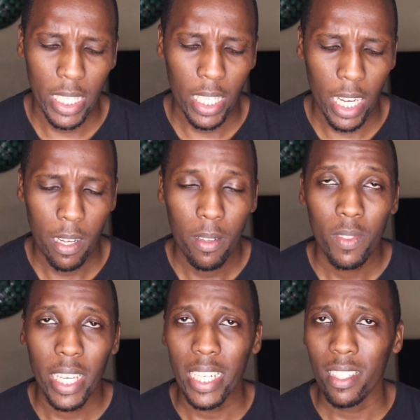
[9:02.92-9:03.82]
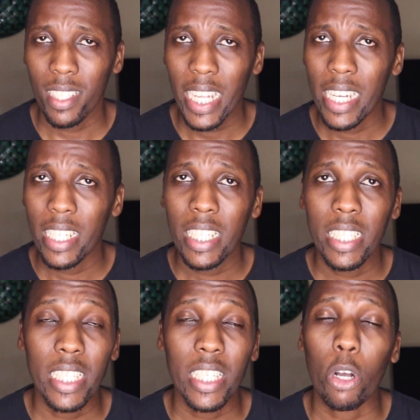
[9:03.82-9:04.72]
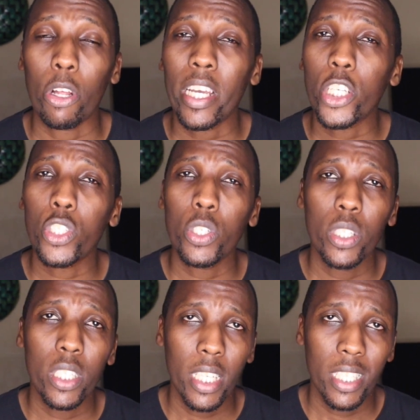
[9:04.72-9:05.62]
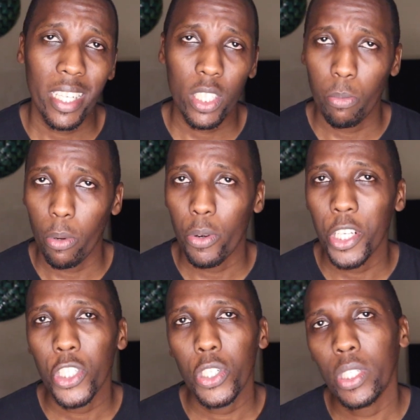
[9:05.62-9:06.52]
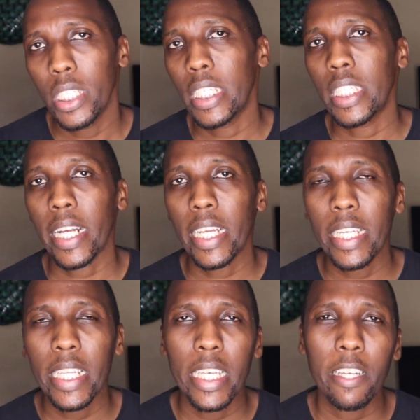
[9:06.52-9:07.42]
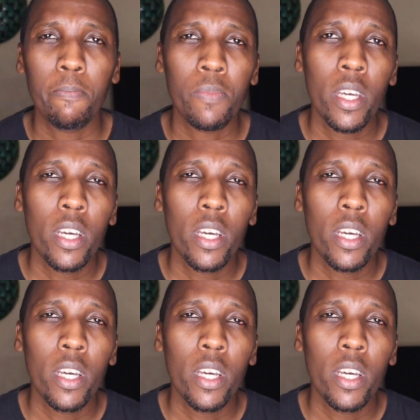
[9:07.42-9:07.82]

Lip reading: data understanding, data collection, data exploration, data cleaning,